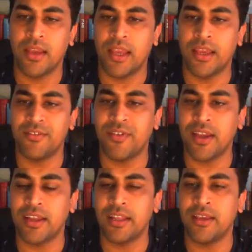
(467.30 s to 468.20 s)
And
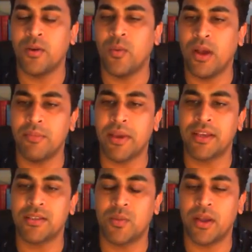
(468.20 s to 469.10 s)
finally, 1
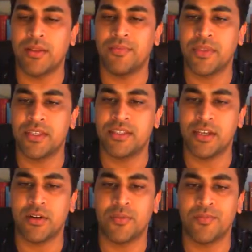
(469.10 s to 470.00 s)
minus 1 is
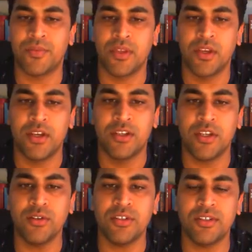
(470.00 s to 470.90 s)
0.
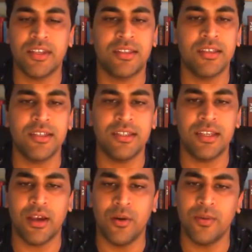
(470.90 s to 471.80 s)
Notice that this is
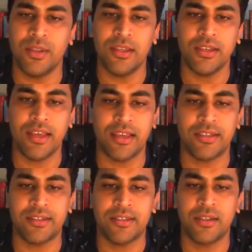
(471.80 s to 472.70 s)
the only
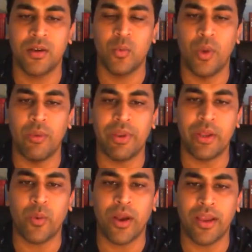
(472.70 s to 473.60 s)
case where we
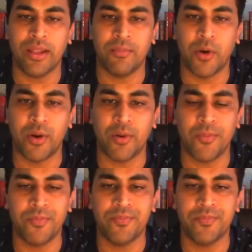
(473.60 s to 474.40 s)
require the borrow.